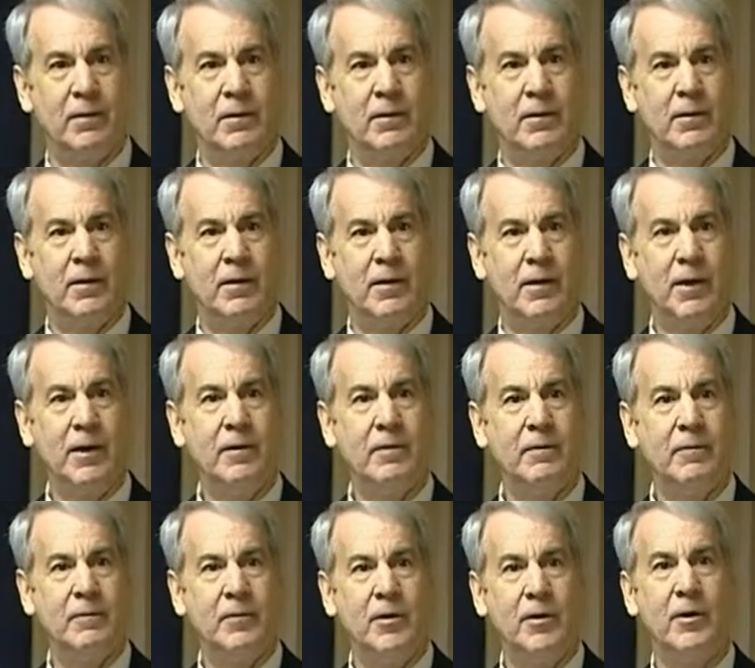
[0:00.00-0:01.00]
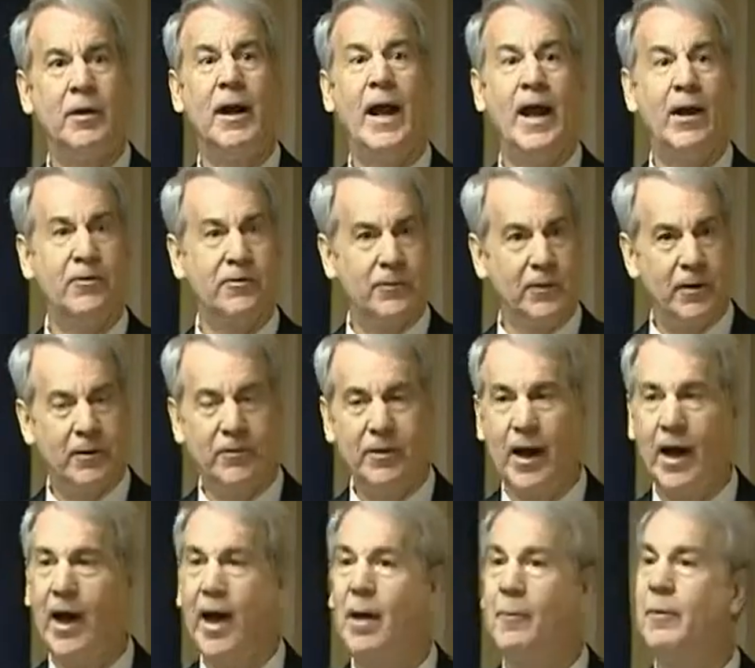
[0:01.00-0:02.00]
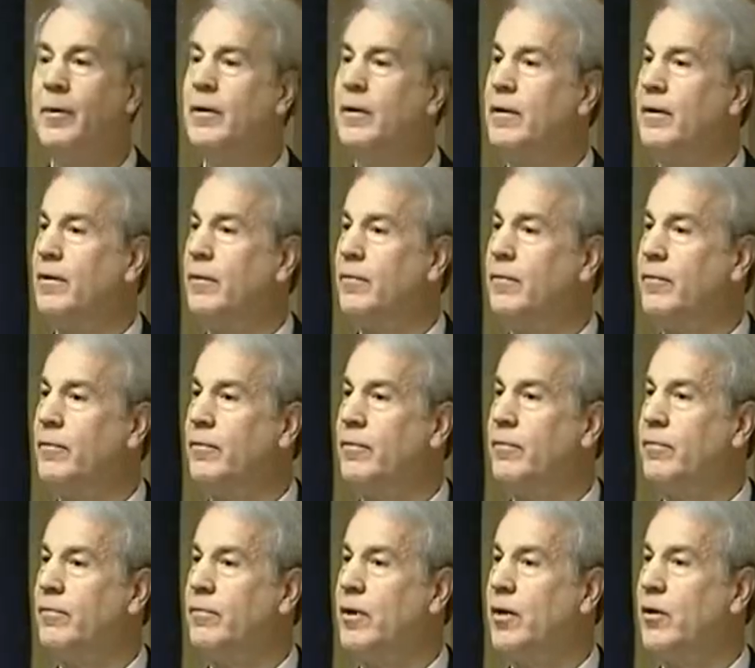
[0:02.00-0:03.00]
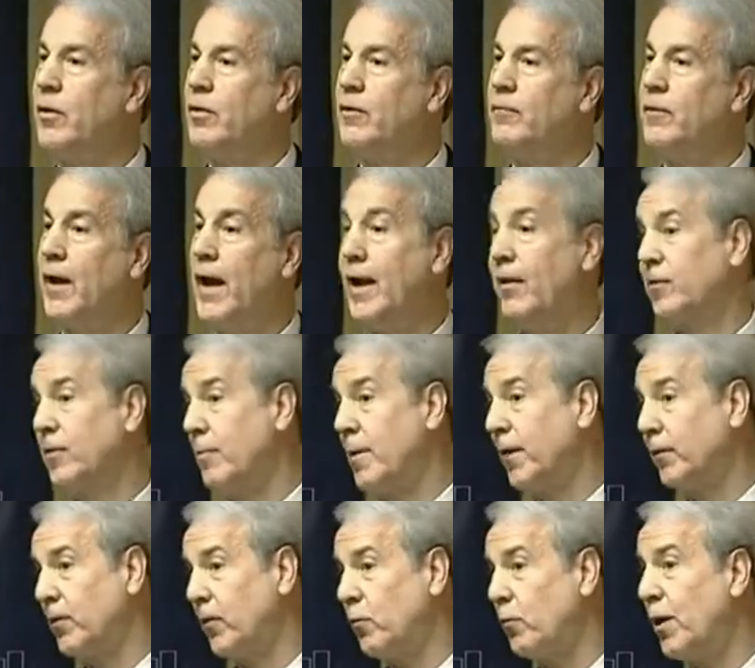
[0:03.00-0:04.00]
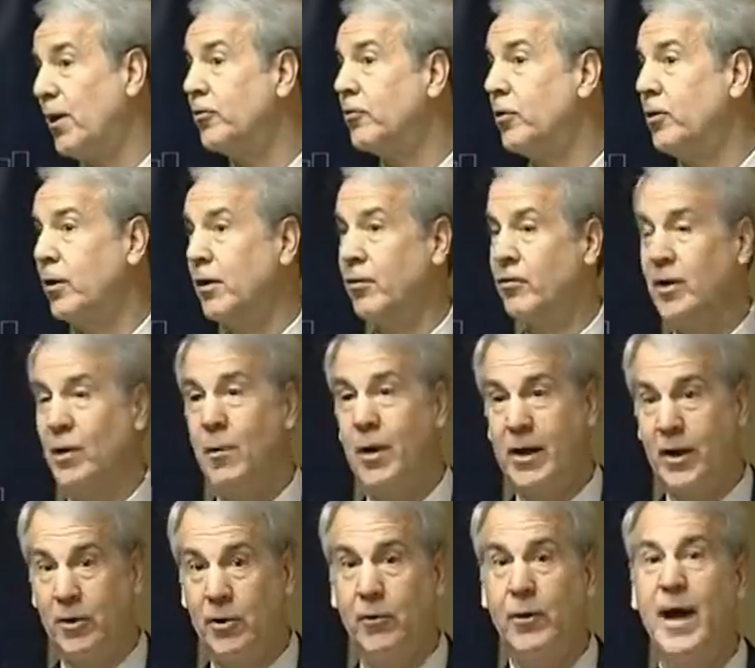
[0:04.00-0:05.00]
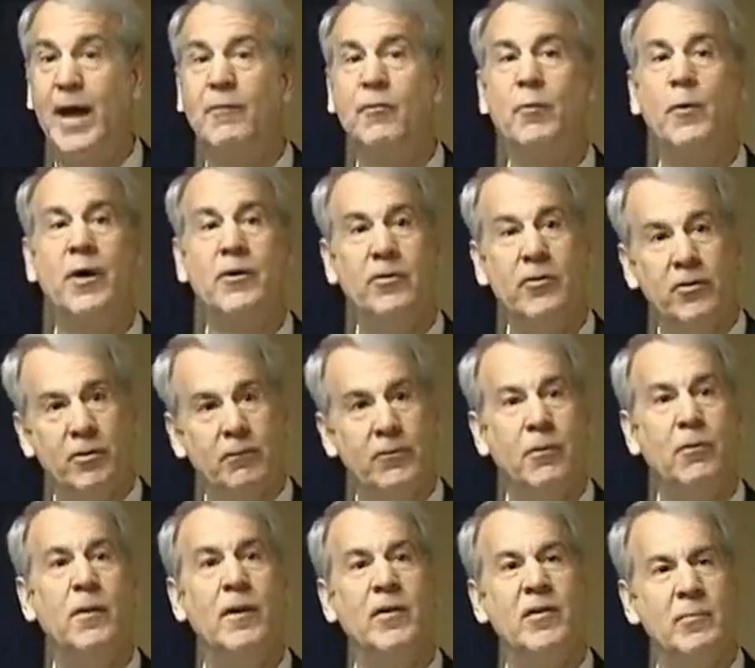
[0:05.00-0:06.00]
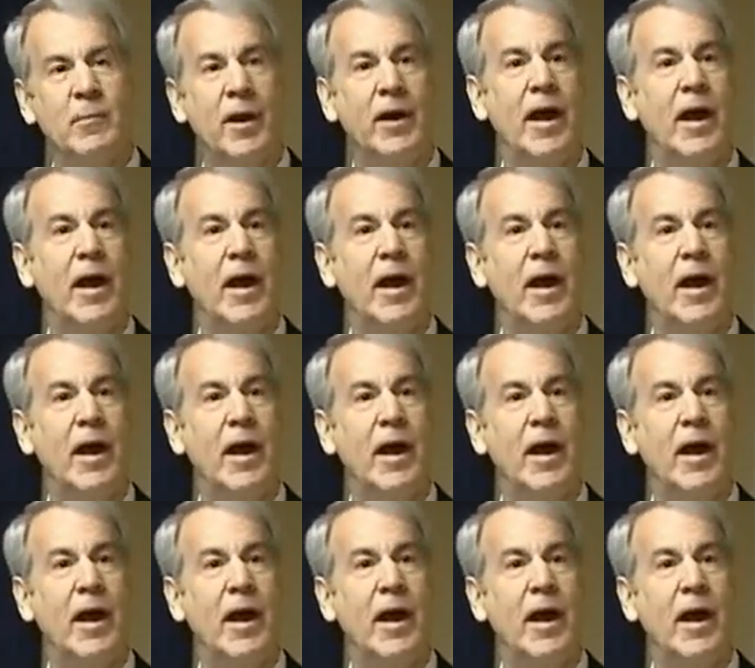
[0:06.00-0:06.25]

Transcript: All right? You can ask for the job. If they ask about the question, you can say, well, you don't have questions, a few things about how